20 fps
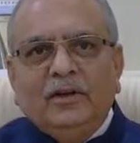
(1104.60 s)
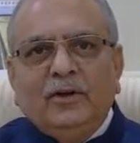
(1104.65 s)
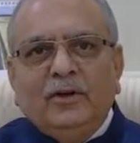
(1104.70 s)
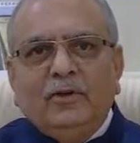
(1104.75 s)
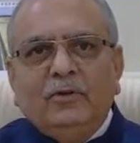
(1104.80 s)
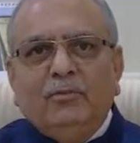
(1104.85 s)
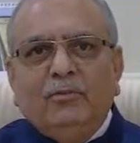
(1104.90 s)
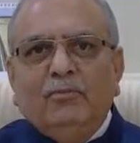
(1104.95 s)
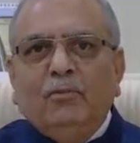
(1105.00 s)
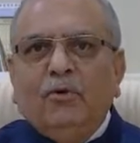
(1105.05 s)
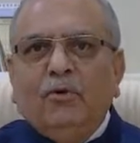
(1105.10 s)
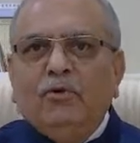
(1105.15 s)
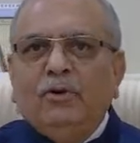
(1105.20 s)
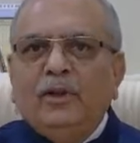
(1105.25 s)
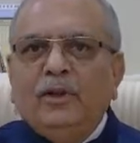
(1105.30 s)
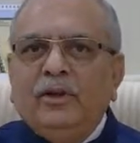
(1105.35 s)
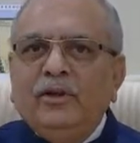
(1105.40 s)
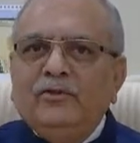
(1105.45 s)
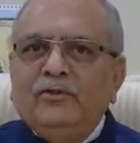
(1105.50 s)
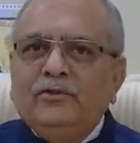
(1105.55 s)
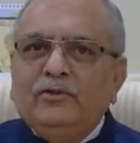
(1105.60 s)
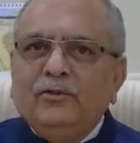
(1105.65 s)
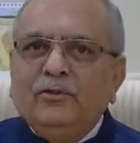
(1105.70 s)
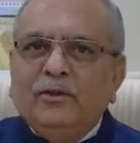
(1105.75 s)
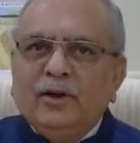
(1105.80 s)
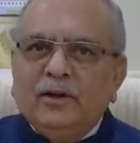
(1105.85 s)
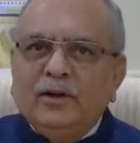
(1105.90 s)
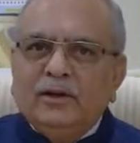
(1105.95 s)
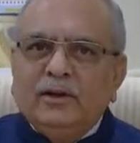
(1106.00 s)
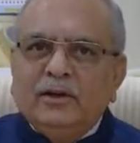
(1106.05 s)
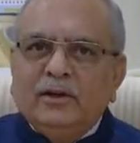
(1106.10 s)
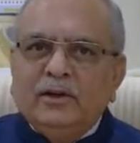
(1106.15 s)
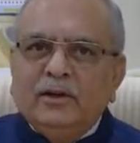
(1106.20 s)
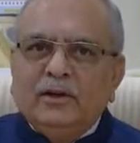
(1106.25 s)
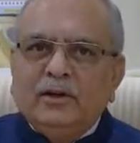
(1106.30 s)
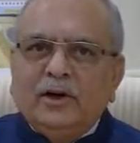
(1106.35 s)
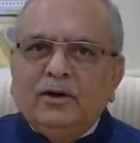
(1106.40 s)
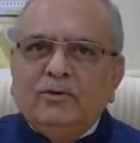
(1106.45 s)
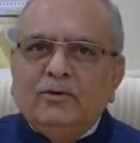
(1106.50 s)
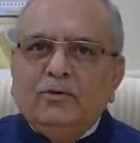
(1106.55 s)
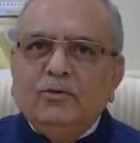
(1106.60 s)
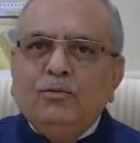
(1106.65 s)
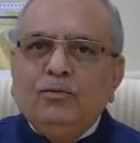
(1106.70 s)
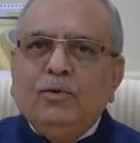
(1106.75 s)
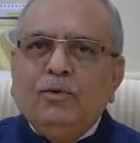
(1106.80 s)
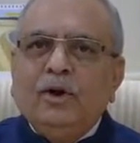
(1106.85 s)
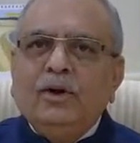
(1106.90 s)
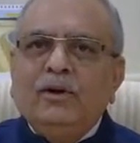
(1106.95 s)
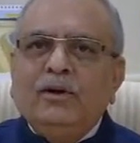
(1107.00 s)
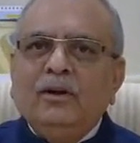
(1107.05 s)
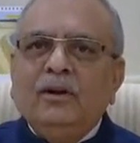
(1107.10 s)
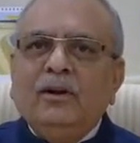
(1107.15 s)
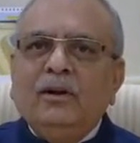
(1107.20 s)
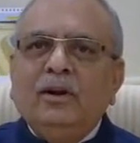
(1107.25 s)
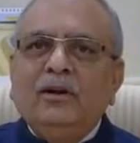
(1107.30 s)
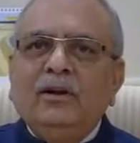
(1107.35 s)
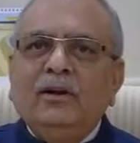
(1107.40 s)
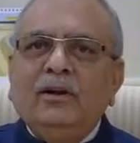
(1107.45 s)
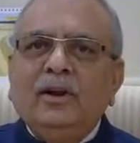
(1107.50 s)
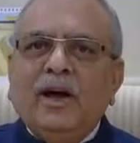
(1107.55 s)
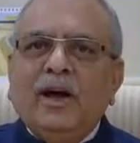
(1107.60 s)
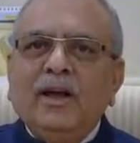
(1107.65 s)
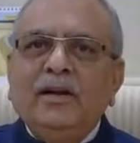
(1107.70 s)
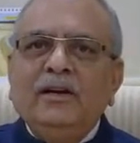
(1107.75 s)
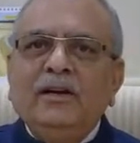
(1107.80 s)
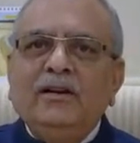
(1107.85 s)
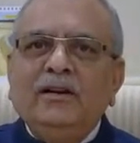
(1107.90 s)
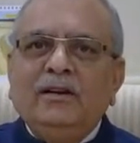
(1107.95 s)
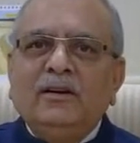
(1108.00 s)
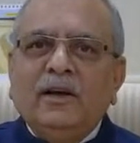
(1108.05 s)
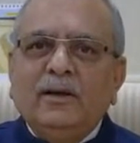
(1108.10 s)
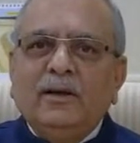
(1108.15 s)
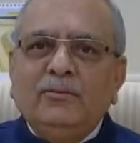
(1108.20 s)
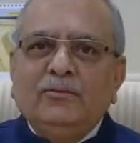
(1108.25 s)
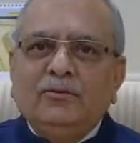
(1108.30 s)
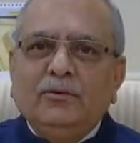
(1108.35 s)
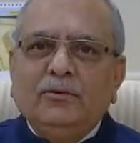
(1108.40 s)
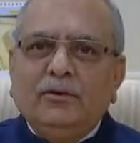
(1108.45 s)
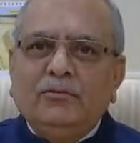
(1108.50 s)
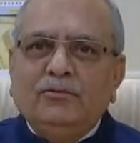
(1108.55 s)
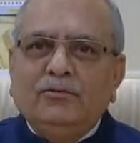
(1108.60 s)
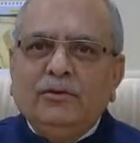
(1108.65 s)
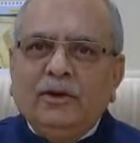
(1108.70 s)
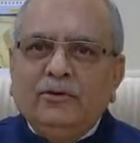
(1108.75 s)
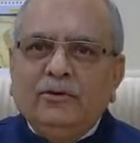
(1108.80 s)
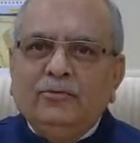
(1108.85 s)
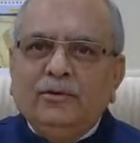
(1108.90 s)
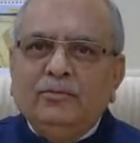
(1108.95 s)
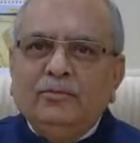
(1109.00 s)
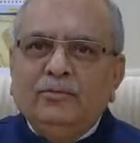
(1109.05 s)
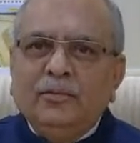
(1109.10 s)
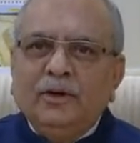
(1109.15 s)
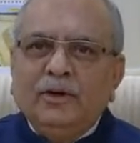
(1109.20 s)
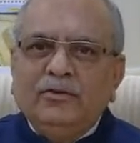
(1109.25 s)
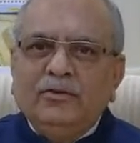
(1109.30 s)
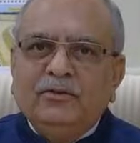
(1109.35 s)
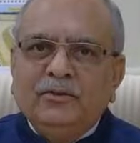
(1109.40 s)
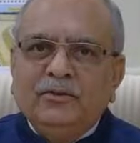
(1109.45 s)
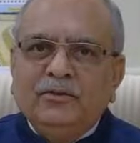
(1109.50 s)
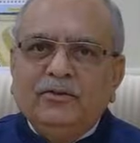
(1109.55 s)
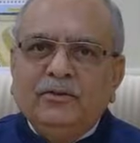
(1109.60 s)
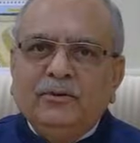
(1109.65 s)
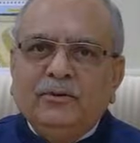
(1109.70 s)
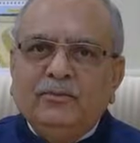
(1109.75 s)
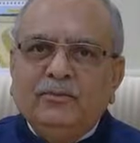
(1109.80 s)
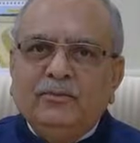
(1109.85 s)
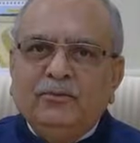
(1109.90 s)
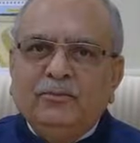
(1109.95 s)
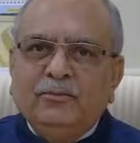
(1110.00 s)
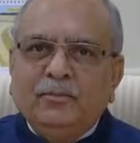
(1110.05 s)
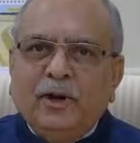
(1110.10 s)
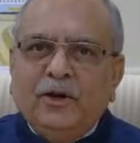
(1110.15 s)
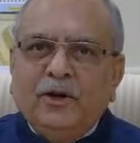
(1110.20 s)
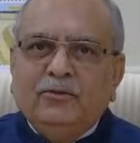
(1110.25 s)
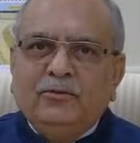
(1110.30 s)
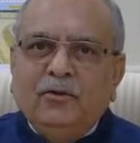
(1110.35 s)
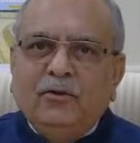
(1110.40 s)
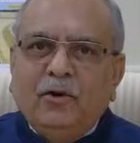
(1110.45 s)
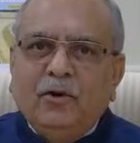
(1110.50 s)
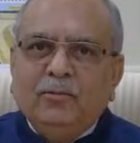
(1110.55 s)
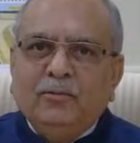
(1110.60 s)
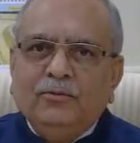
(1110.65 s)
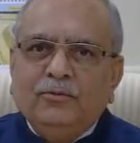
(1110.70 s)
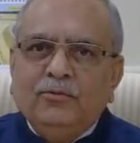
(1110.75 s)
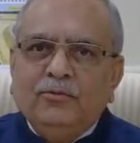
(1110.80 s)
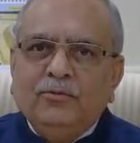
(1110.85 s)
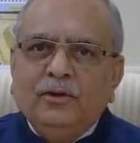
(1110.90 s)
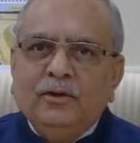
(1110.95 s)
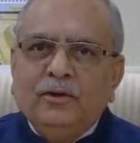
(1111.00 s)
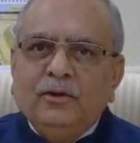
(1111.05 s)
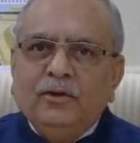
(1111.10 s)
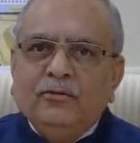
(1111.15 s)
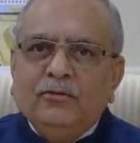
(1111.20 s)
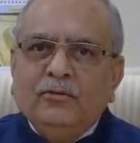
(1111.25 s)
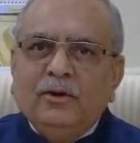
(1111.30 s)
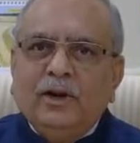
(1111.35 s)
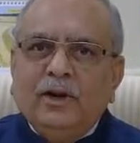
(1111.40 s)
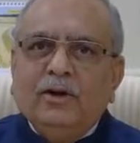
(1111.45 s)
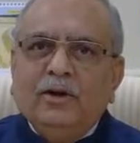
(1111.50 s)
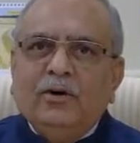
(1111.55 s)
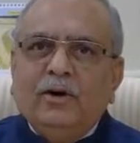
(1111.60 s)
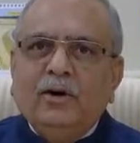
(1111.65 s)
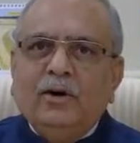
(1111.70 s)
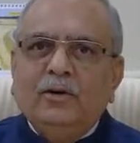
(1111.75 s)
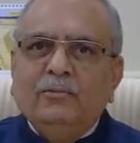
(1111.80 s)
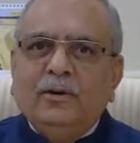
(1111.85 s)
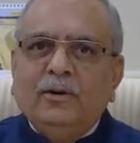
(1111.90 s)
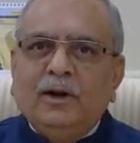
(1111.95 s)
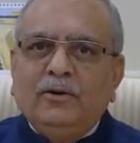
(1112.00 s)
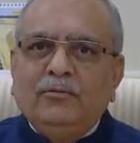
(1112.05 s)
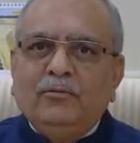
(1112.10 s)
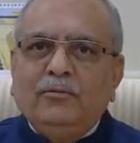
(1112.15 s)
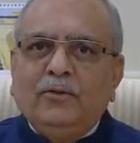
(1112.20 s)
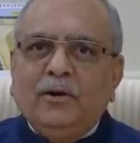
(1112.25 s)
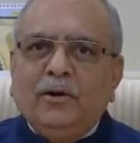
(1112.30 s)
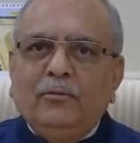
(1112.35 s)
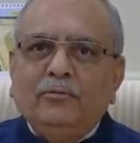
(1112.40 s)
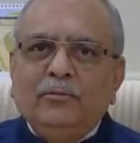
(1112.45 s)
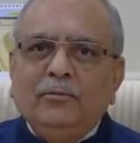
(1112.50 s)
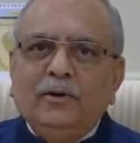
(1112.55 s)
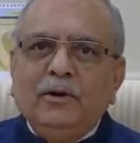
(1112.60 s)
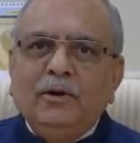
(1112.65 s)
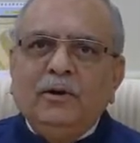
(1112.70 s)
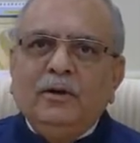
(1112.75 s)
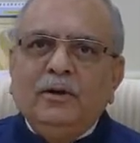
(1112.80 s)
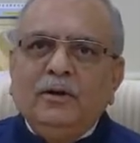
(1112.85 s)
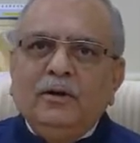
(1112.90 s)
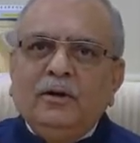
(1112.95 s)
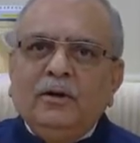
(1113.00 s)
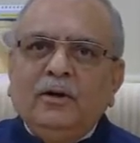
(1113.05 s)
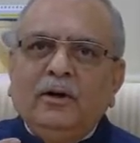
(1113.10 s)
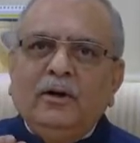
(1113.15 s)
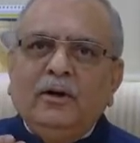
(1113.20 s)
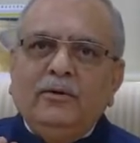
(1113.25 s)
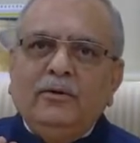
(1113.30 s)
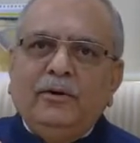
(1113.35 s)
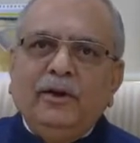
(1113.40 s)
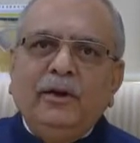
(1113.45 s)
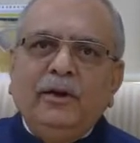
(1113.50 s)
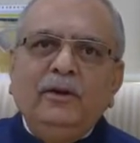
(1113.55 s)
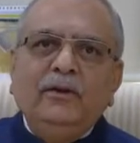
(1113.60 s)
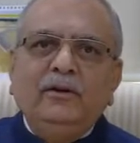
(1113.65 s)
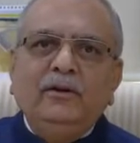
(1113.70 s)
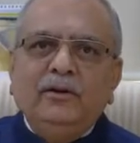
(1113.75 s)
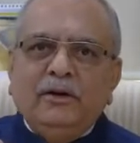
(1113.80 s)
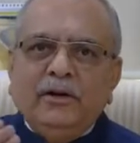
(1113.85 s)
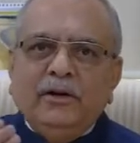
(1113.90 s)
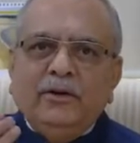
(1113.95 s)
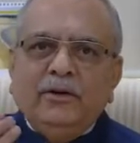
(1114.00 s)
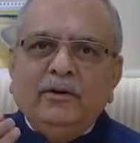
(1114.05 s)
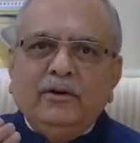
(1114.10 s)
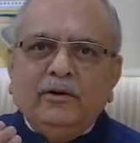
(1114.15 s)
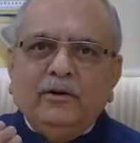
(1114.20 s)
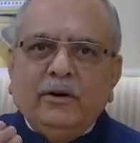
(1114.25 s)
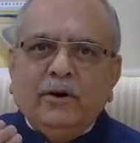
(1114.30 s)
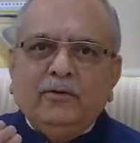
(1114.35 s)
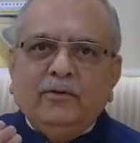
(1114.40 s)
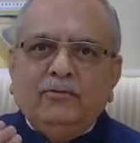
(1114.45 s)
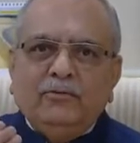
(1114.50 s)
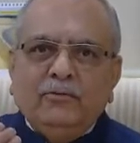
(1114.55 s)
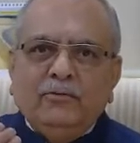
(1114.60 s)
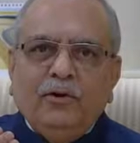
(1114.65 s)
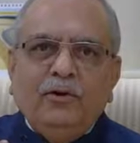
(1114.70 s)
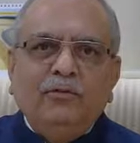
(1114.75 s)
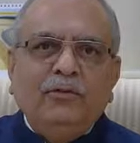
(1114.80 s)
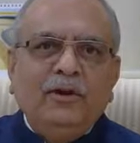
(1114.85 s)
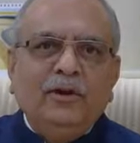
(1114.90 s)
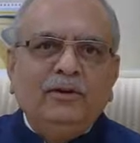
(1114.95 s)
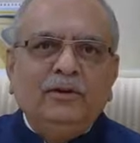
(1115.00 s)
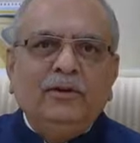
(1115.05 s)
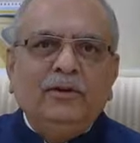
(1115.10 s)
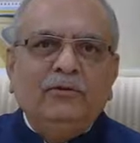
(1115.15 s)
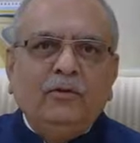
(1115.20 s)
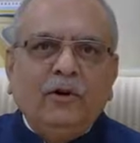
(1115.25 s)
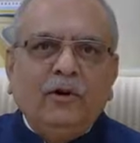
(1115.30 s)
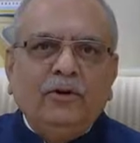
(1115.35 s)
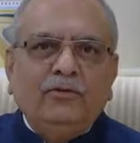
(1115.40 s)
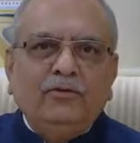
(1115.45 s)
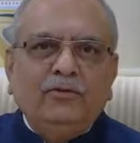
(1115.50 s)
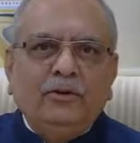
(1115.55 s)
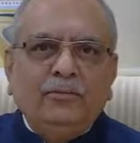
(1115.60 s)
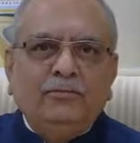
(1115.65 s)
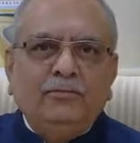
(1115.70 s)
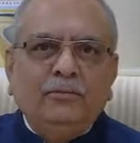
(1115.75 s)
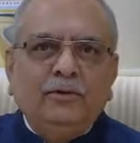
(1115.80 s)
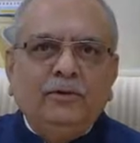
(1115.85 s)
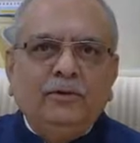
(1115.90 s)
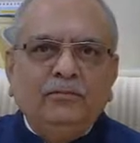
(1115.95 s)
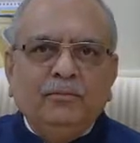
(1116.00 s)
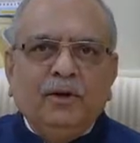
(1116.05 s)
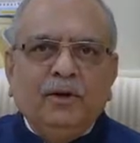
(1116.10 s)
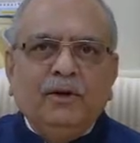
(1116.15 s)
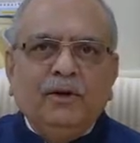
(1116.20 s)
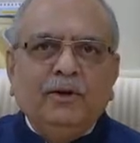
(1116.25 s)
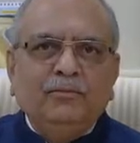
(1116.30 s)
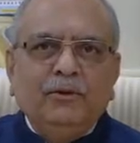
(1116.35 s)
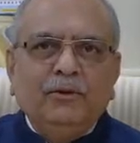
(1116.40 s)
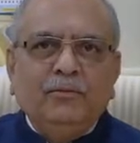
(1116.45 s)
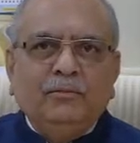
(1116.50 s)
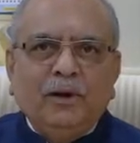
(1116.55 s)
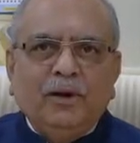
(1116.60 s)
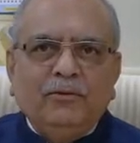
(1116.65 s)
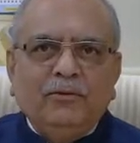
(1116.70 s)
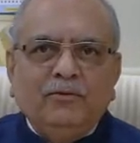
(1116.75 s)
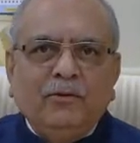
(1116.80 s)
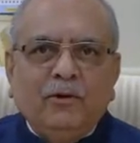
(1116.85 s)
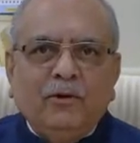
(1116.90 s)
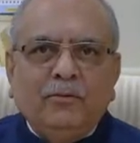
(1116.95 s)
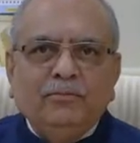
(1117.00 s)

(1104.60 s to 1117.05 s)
Both lists together are 209 types of equipment systems platforms. When I call a platform, read a full-fledged warship becomes a platform.